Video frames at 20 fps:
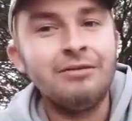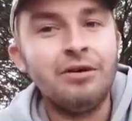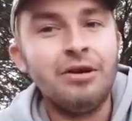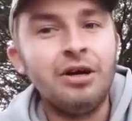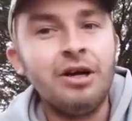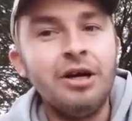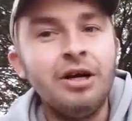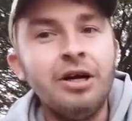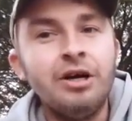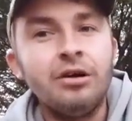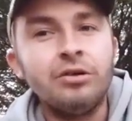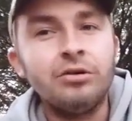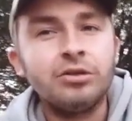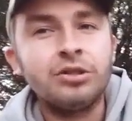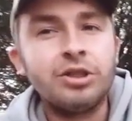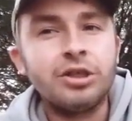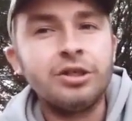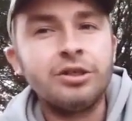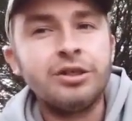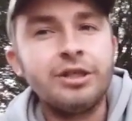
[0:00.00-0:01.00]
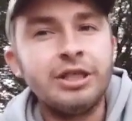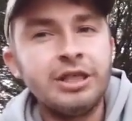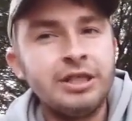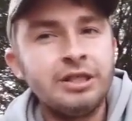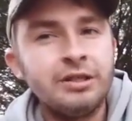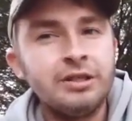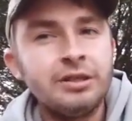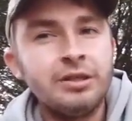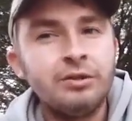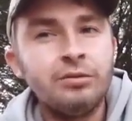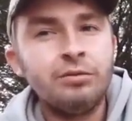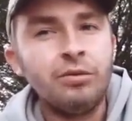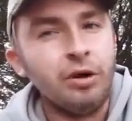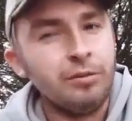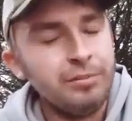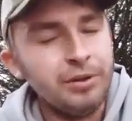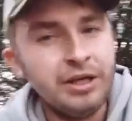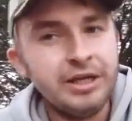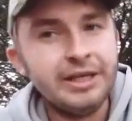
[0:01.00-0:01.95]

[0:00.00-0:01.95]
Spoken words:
Right, I'm going to show you what